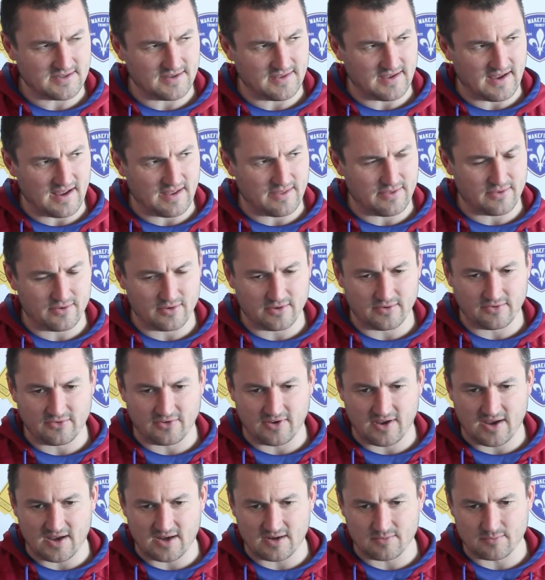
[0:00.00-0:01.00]
to their
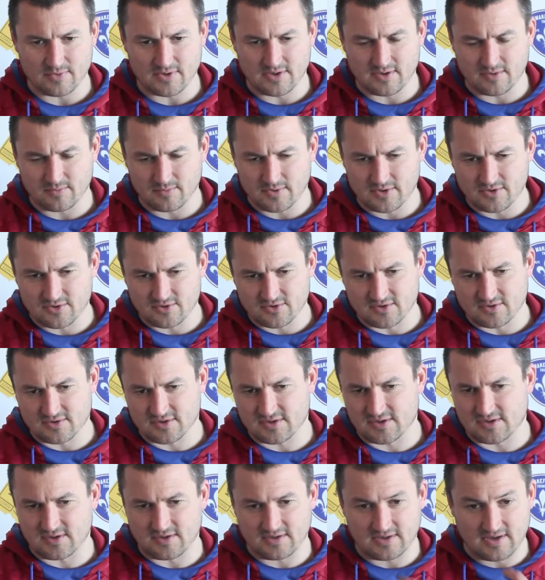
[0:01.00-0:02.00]
13, and we
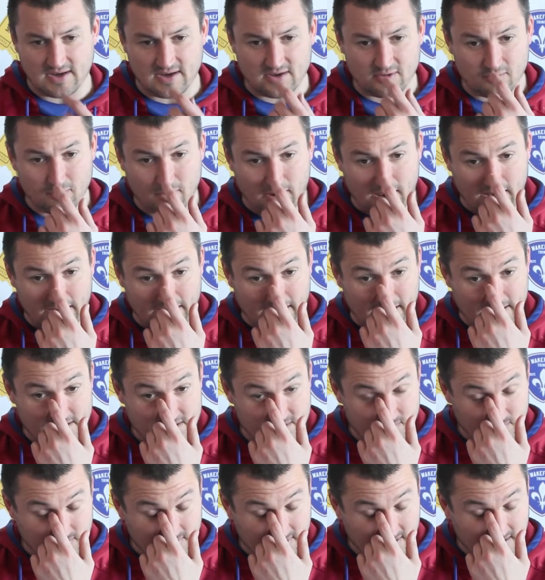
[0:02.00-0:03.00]
just didn't quite get
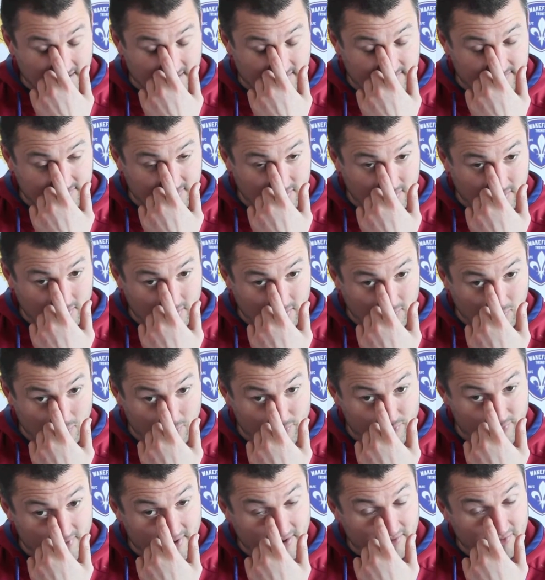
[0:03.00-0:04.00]
to a kick for
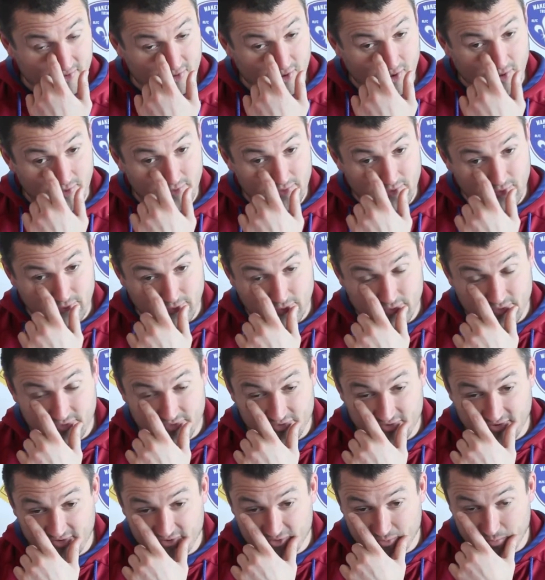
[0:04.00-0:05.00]
one reason or another,
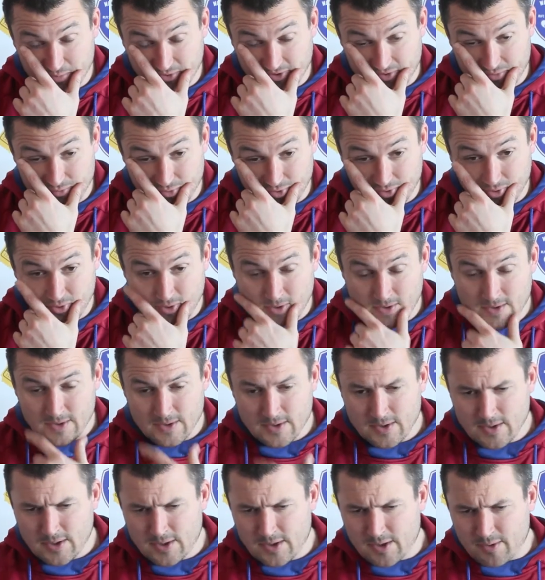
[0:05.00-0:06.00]
as discipline were
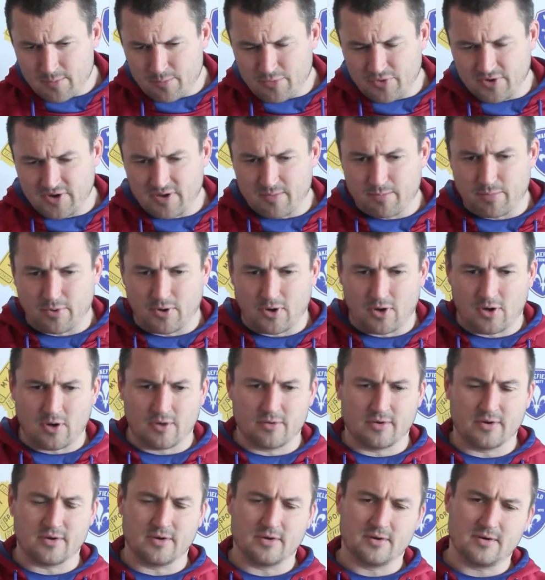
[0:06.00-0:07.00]
pretty
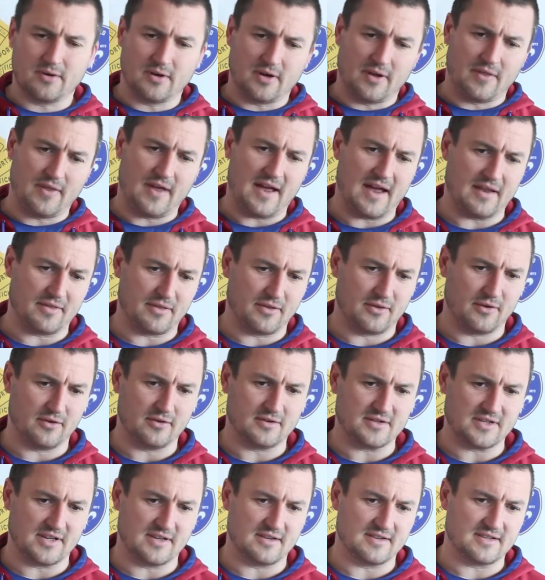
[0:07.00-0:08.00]
poor, and they had
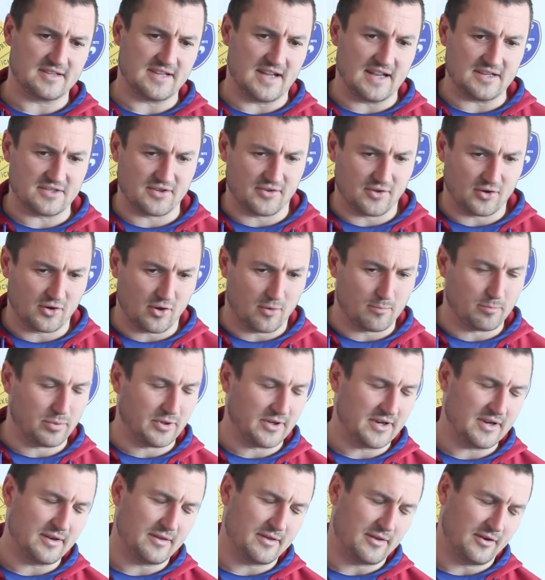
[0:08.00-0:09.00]
13 sets and they
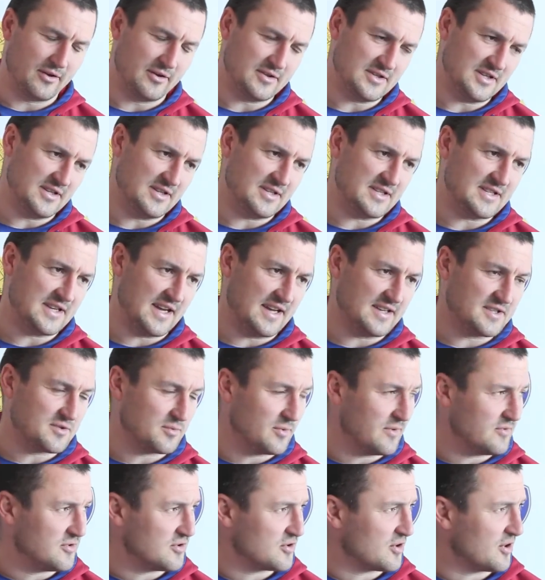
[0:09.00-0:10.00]
completed 13 sets.
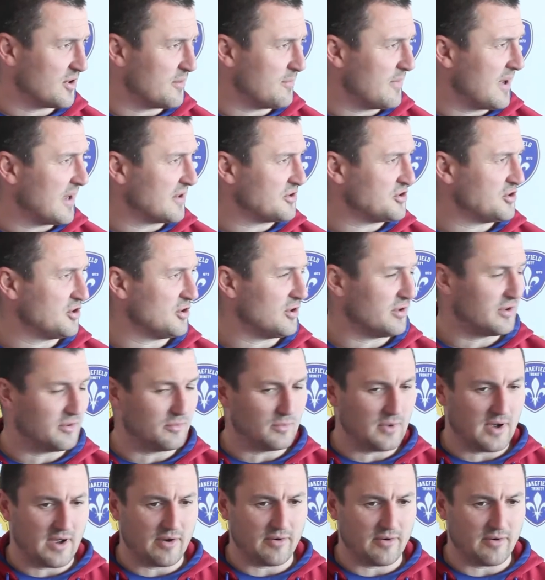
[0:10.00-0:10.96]
We just got to make sure that